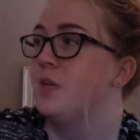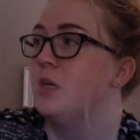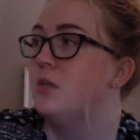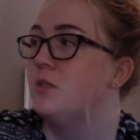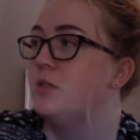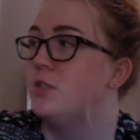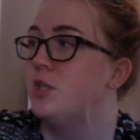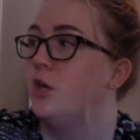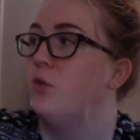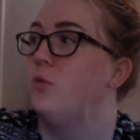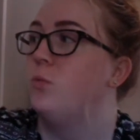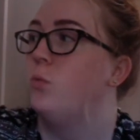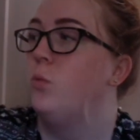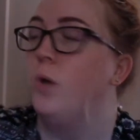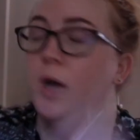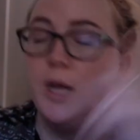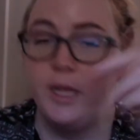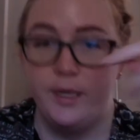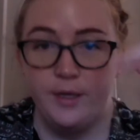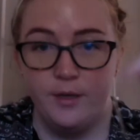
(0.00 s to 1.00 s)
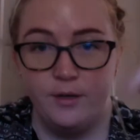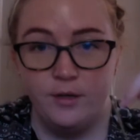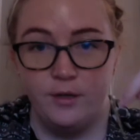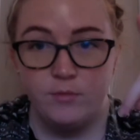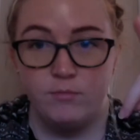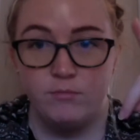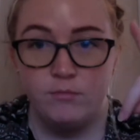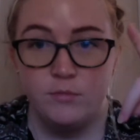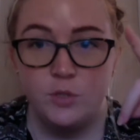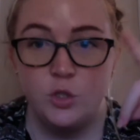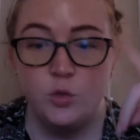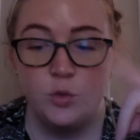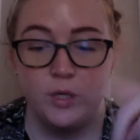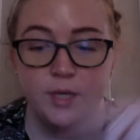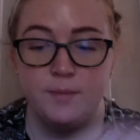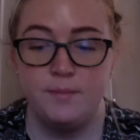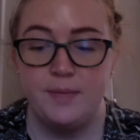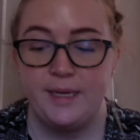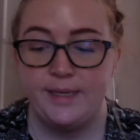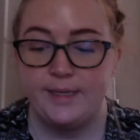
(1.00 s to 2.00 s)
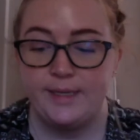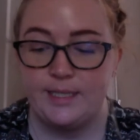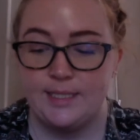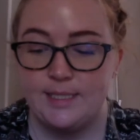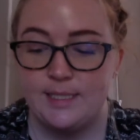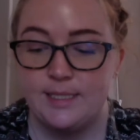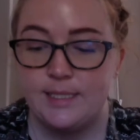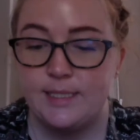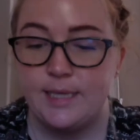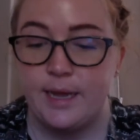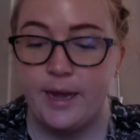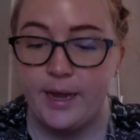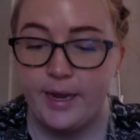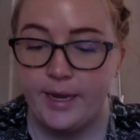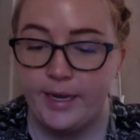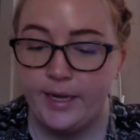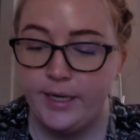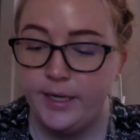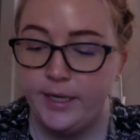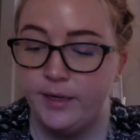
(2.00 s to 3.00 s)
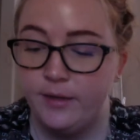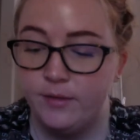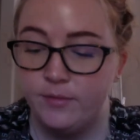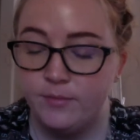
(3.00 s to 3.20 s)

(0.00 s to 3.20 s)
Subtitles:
So one, you could make a sign.